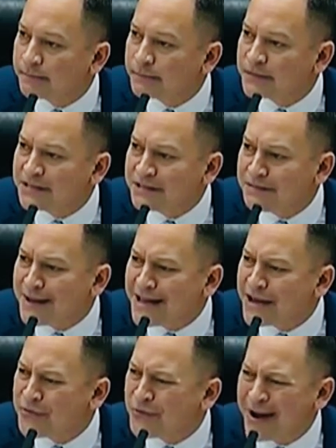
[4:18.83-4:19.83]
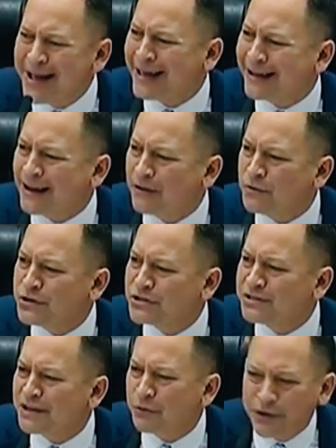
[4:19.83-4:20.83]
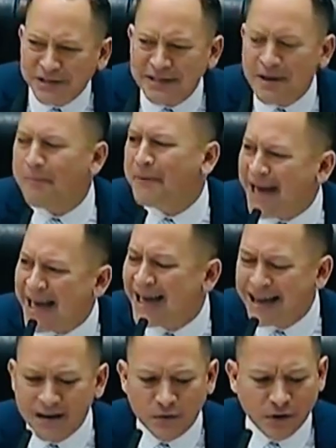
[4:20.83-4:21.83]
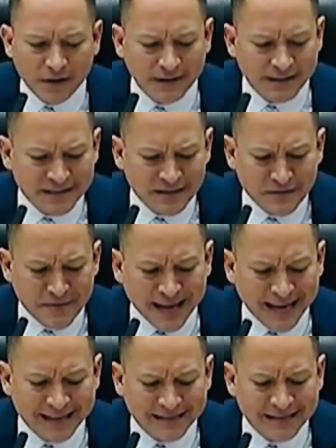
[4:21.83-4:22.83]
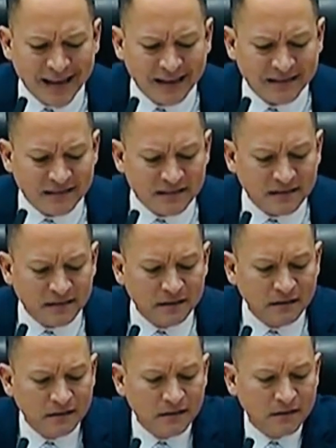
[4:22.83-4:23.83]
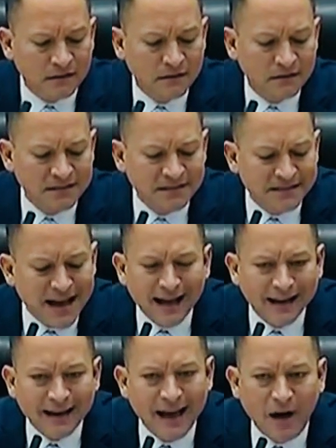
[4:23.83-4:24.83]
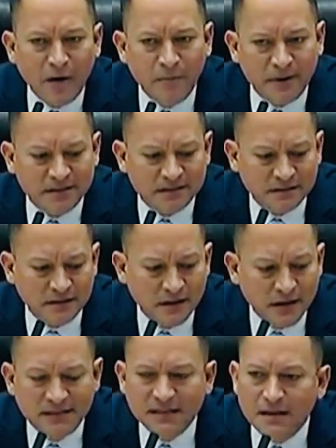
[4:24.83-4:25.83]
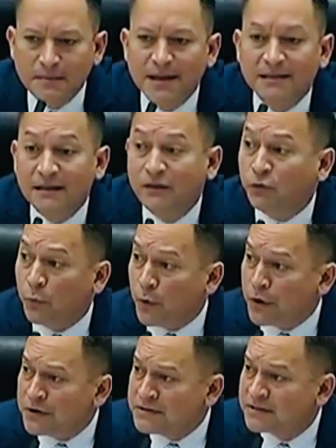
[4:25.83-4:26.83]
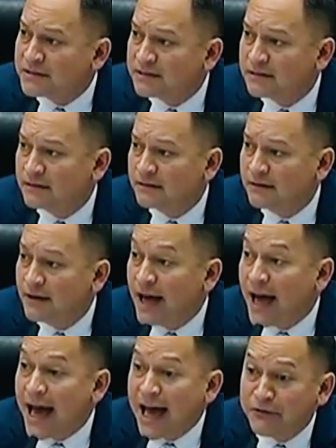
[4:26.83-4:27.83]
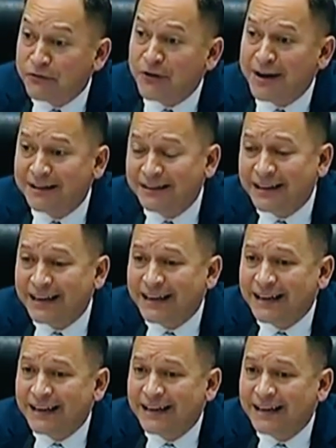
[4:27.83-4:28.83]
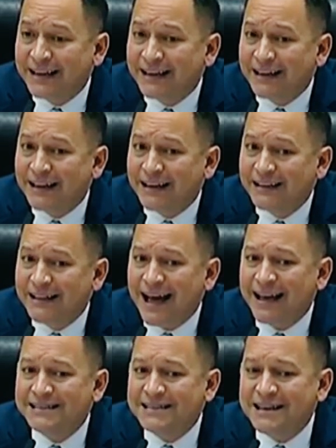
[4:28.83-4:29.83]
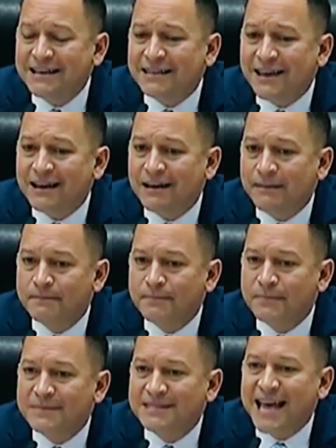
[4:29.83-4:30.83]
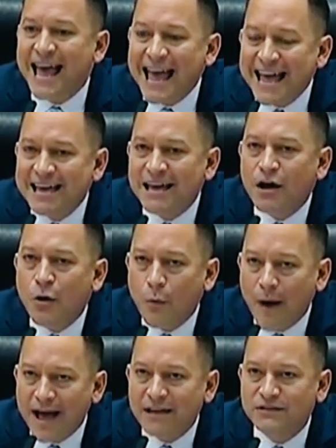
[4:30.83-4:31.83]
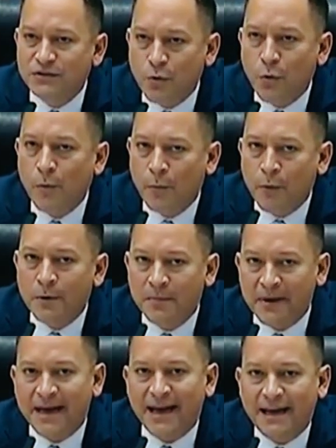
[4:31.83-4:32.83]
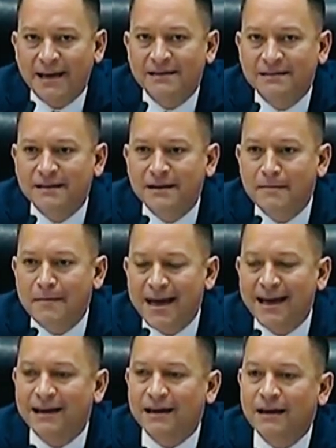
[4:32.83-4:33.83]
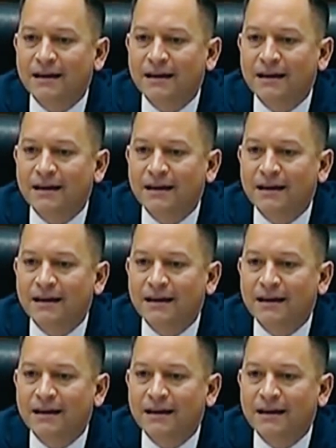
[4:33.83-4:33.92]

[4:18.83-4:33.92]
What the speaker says: doesn't make it right. And we should say, well, let's not pay anyone. That doesn't even make any sense. This is not going to help us. It's going to make things worse. And frankly, the idea that taking away school board pay is going to make